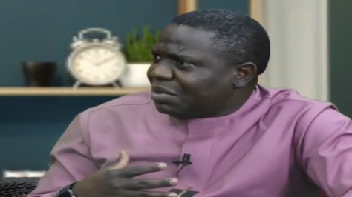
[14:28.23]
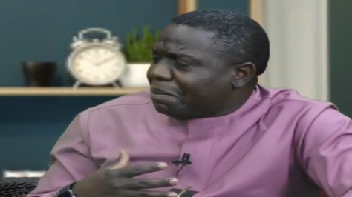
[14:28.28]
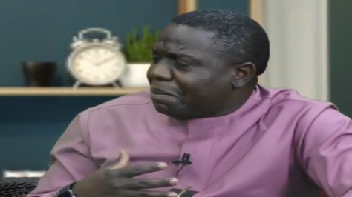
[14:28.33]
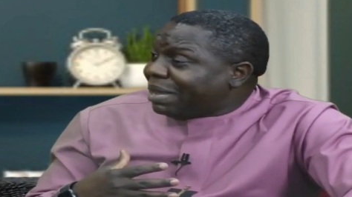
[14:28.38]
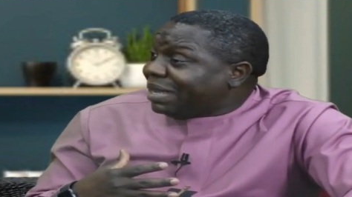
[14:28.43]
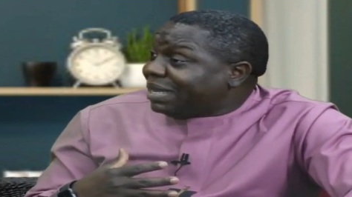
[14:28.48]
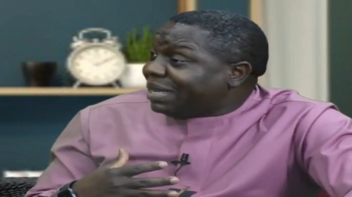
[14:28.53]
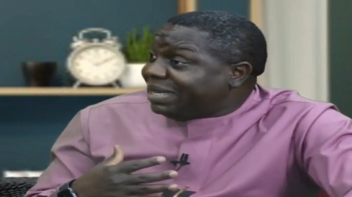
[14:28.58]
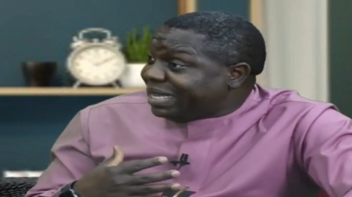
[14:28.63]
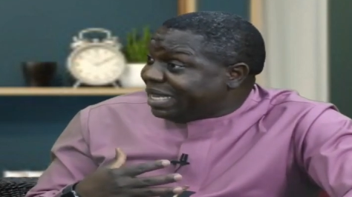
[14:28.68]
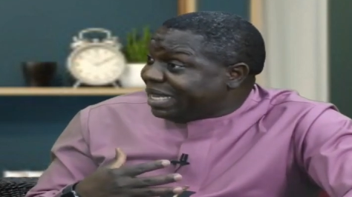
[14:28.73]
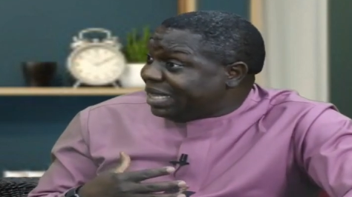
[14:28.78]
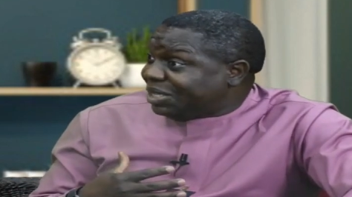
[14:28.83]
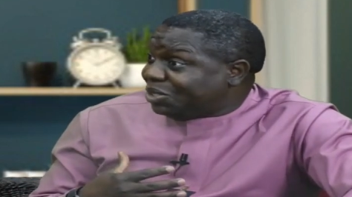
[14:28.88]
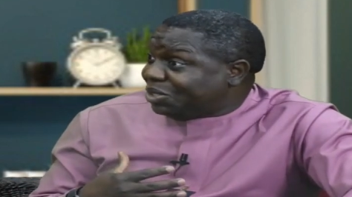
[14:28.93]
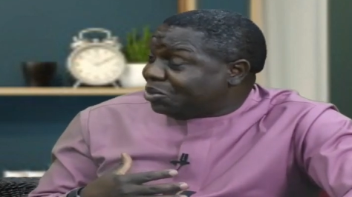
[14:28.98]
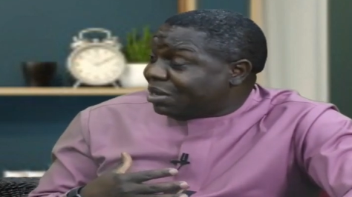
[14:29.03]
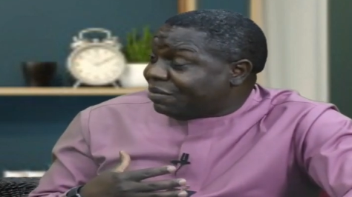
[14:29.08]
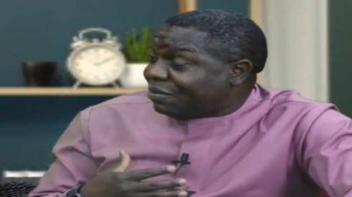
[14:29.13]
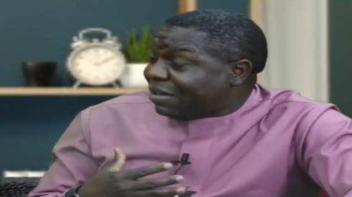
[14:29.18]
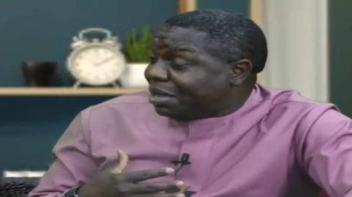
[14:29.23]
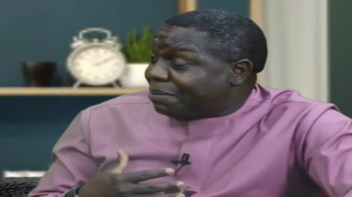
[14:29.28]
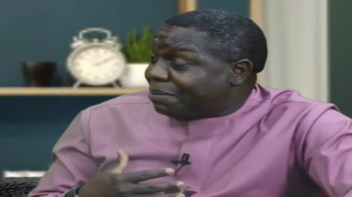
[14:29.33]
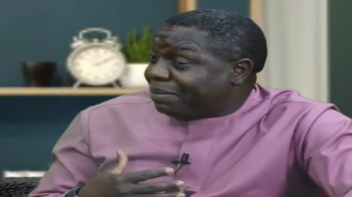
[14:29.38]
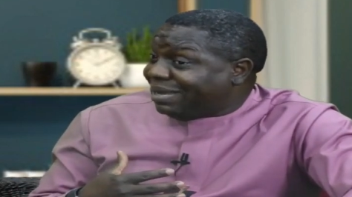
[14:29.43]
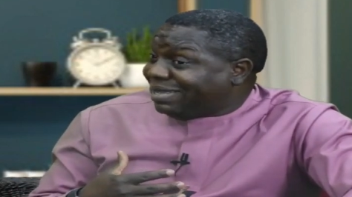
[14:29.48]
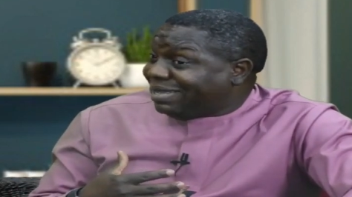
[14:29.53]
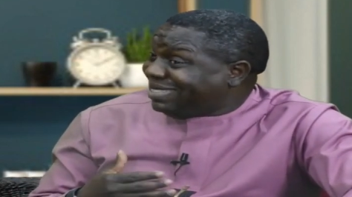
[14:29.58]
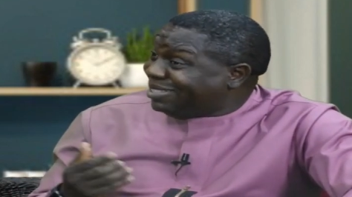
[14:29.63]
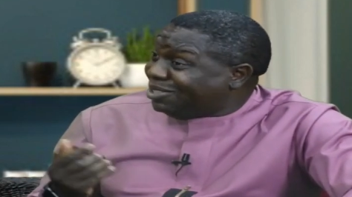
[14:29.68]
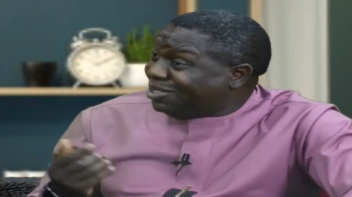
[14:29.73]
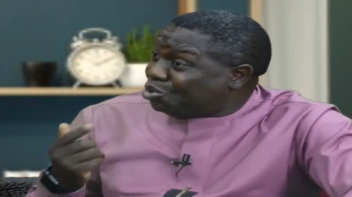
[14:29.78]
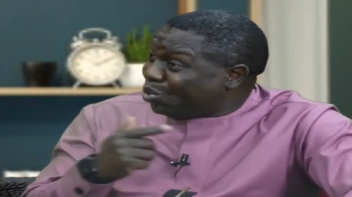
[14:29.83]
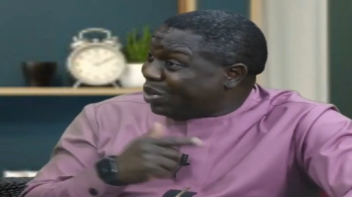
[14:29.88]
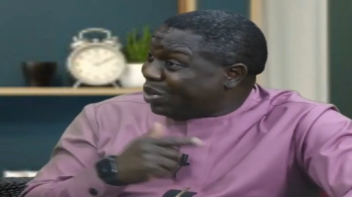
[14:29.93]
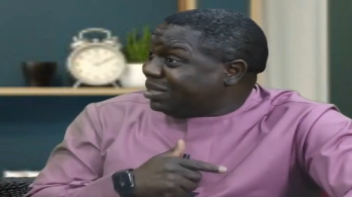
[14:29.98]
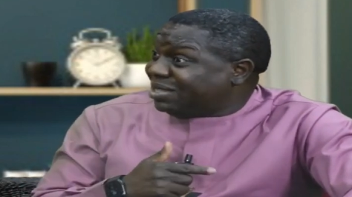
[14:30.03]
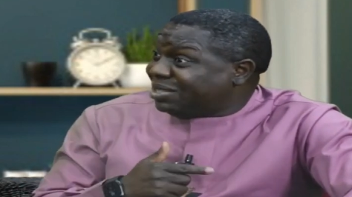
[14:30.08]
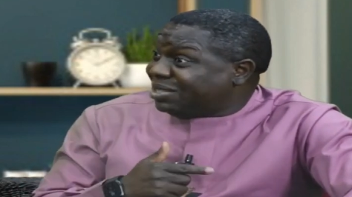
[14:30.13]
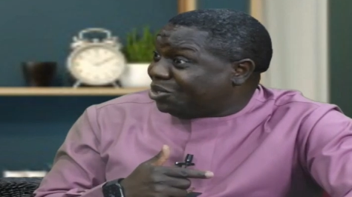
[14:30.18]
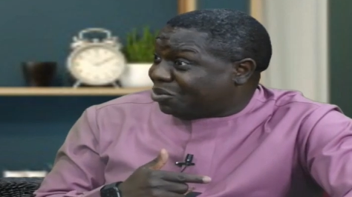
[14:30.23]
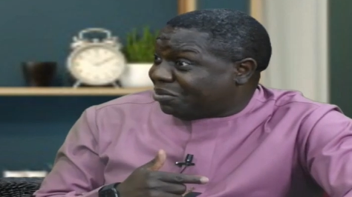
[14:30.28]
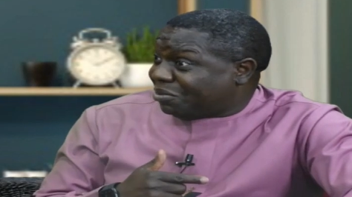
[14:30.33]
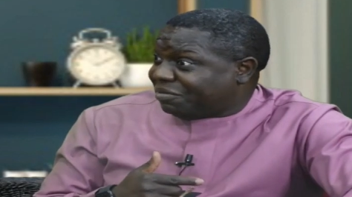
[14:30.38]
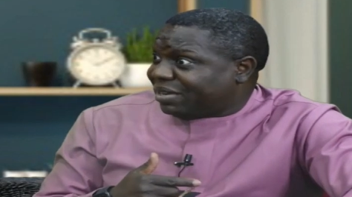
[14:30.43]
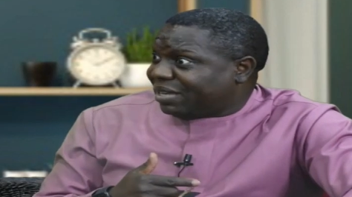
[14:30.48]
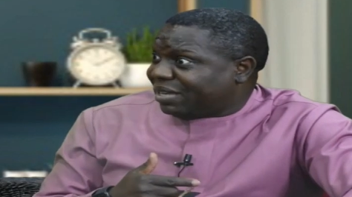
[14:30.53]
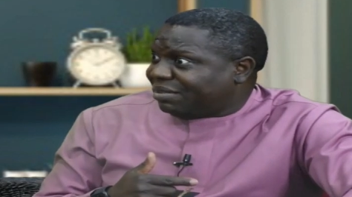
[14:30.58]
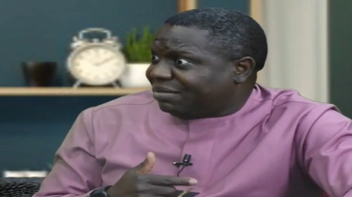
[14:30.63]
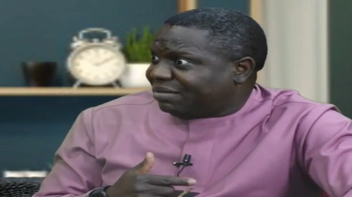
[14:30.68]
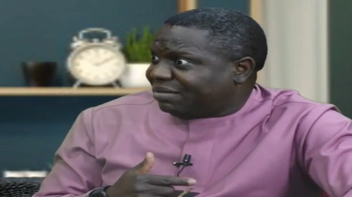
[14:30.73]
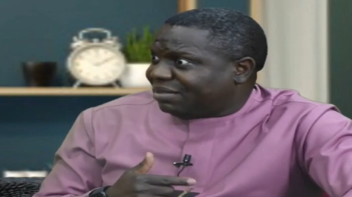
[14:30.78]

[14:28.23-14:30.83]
My death should have happened in 2005.